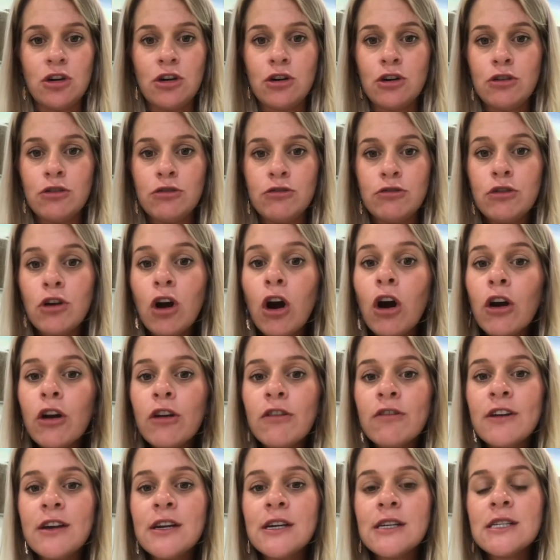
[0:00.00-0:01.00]
of
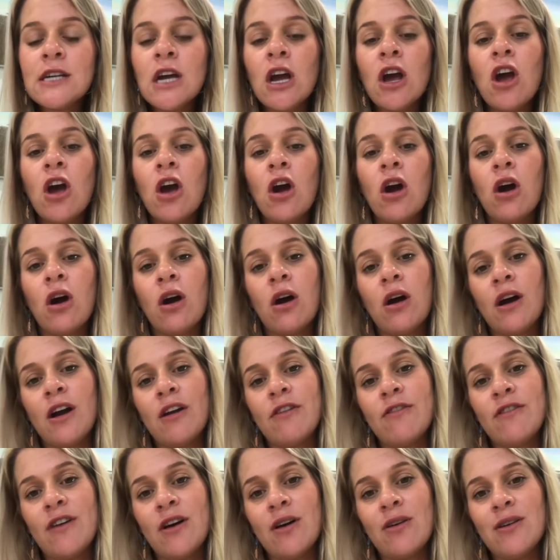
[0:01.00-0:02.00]
COVID, I
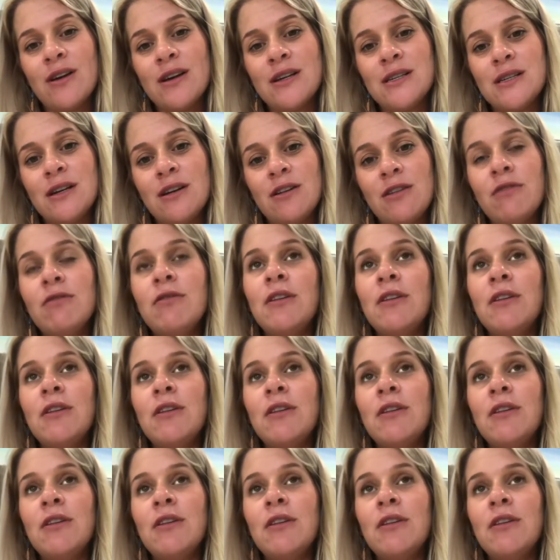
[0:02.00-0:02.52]
felt it didn't